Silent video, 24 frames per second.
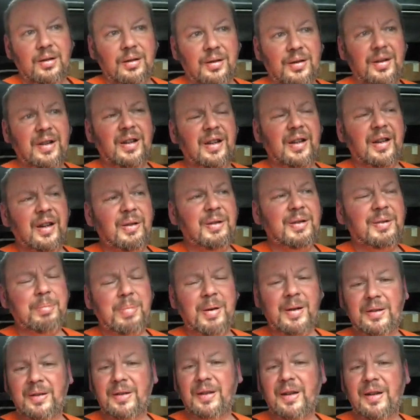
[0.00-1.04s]
Did a load
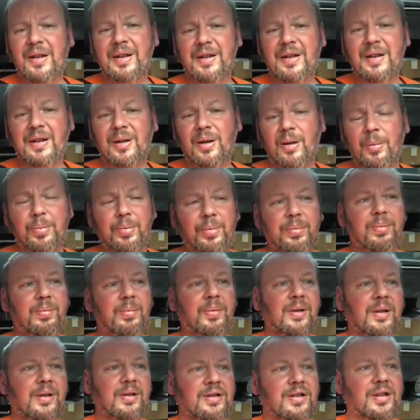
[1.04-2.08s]
of tidying up,
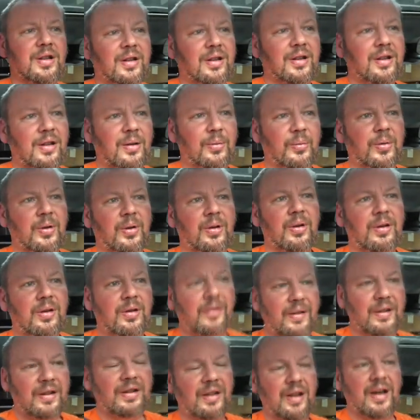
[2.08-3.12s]
actually, at work
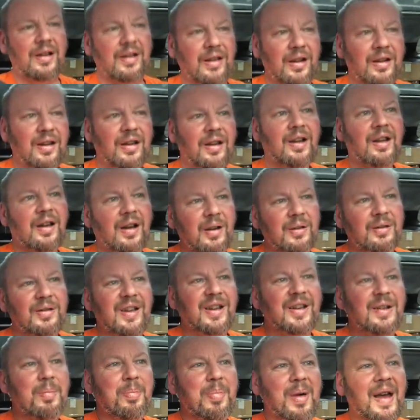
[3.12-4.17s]
on the Saturday. I was
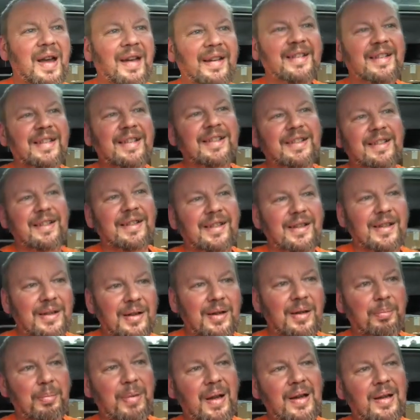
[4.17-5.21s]
going to paint,
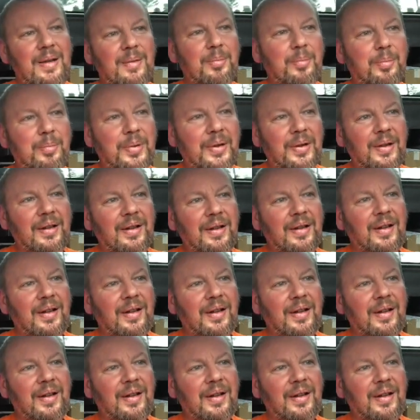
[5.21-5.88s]
but